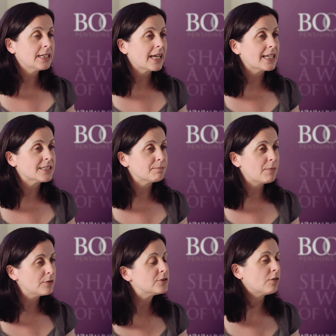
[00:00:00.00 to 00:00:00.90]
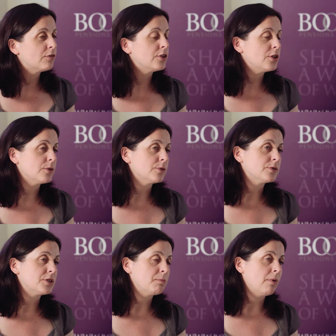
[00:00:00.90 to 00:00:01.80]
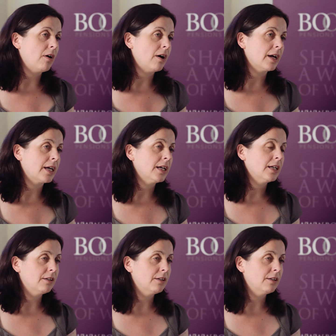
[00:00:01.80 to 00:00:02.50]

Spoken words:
It's most often used by